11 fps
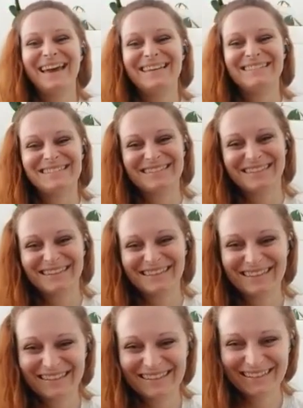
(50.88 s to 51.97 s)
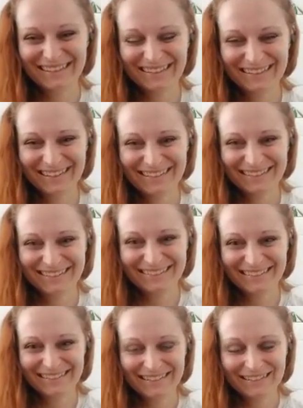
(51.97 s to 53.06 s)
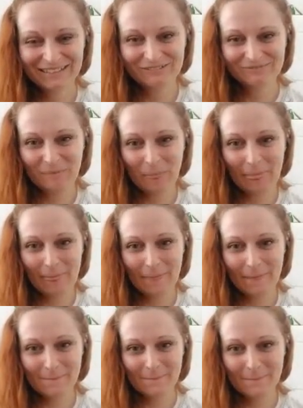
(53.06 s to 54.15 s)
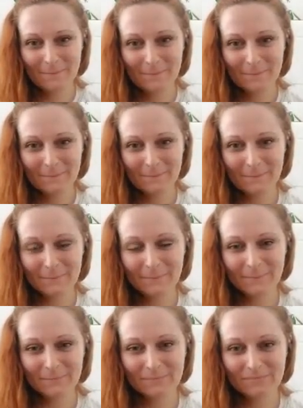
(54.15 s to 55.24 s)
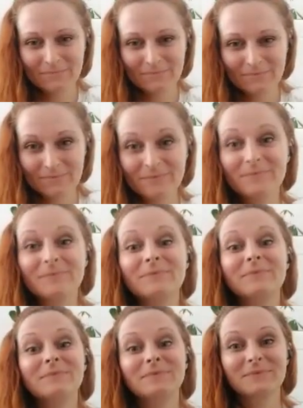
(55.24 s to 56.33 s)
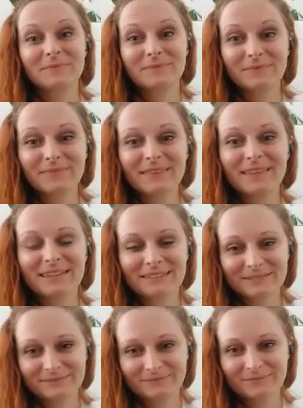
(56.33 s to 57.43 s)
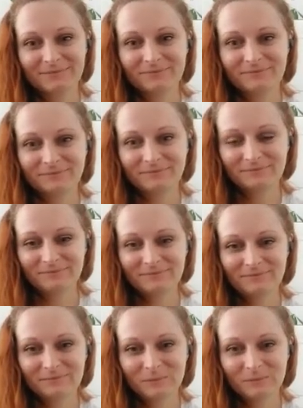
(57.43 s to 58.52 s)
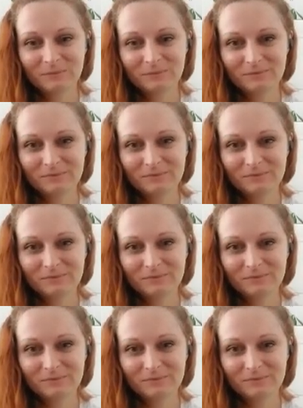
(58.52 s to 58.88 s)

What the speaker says: The person shown says nothing.